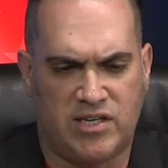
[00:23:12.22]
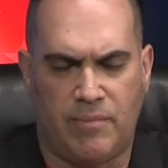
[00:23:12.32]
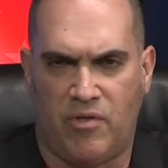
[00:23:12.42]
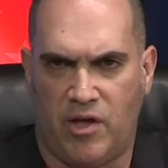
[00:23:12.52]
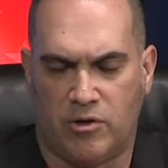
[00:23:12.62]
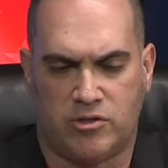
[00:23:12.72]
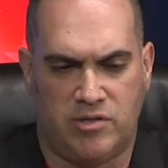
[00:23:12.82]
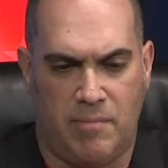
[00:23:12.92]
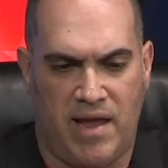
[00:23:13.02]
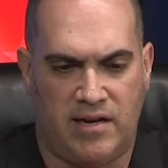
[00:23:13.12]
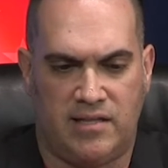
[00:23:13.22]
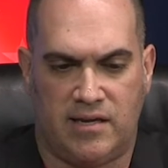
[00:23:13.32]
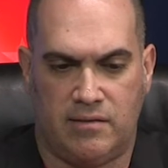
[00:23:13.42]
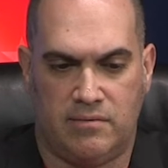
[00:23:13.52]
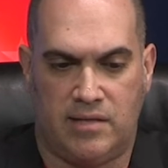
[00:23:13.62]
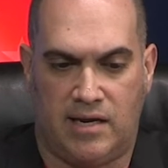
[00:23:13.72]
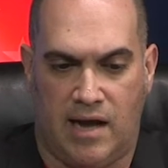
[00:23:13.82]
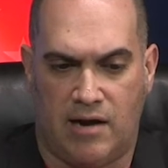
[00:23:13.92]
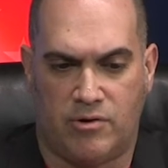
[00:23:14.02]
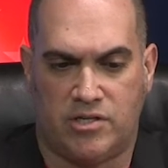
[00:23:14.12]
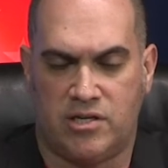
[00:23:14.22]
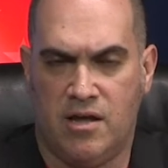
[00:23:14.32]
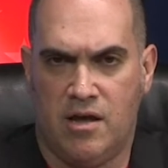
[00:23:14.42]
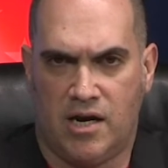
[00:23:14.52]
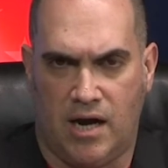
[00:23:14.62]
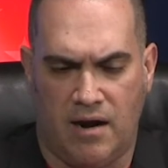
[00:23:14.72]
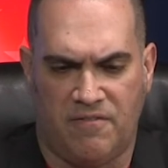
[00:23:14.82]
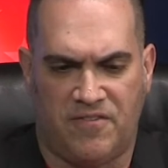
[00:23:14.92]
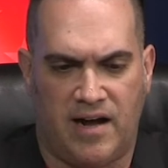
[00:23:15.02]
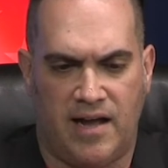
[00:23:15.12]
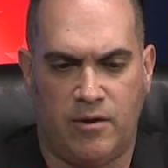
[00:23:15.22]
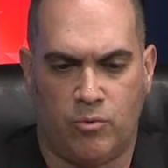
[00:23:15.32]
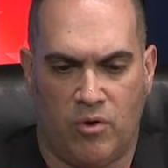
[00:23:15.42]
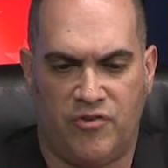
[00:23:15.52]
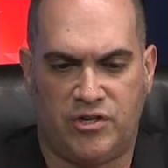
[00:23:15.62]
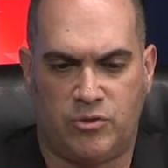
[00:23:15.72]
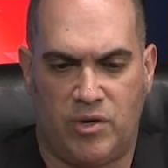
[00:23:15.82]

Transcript: example, they also demanded that, that Congress codify Roe v.